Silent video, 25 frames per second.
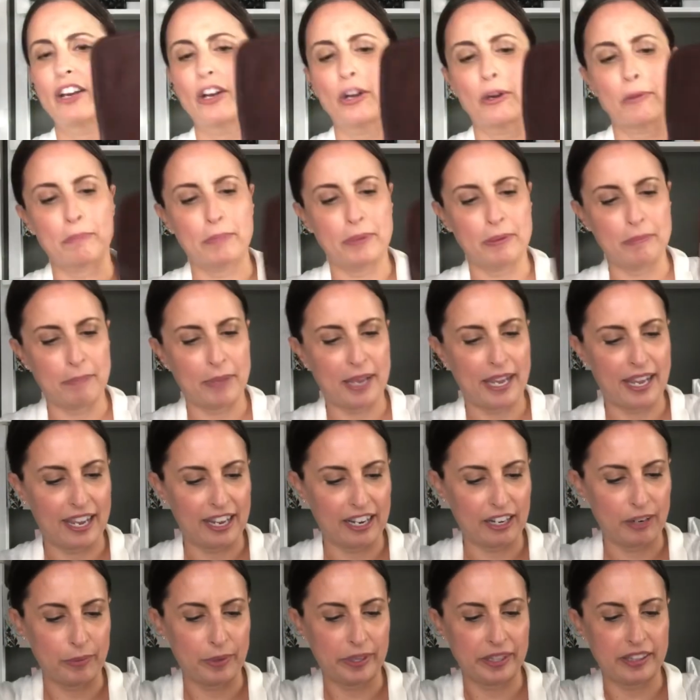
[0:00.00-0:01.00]
open bag
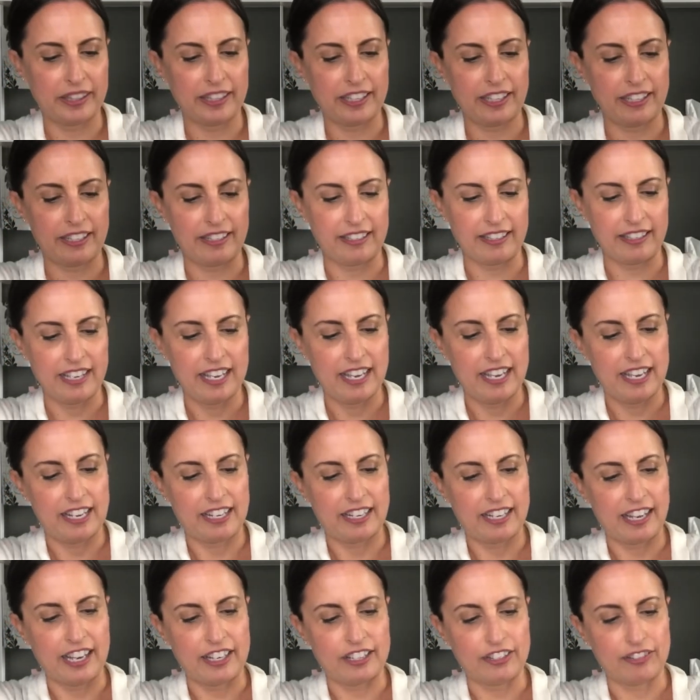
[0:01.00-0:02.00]
with the
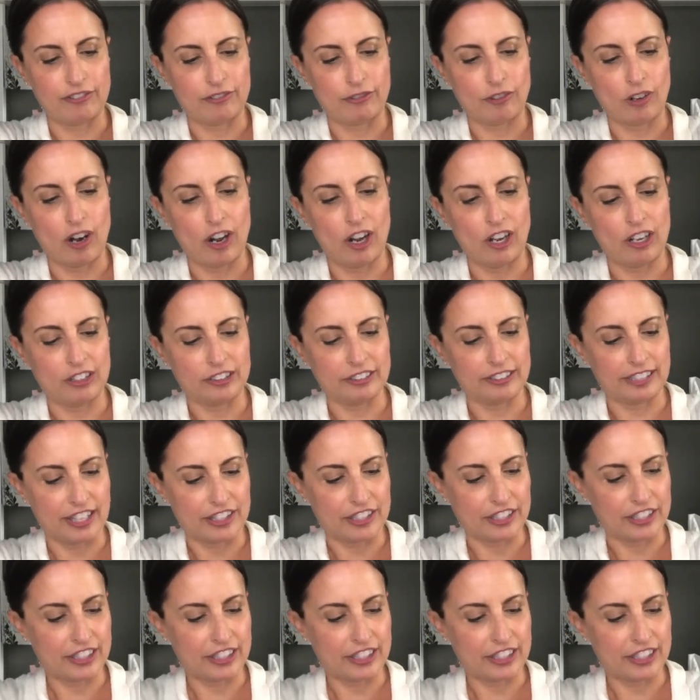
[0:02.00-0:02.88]
kind of raw leather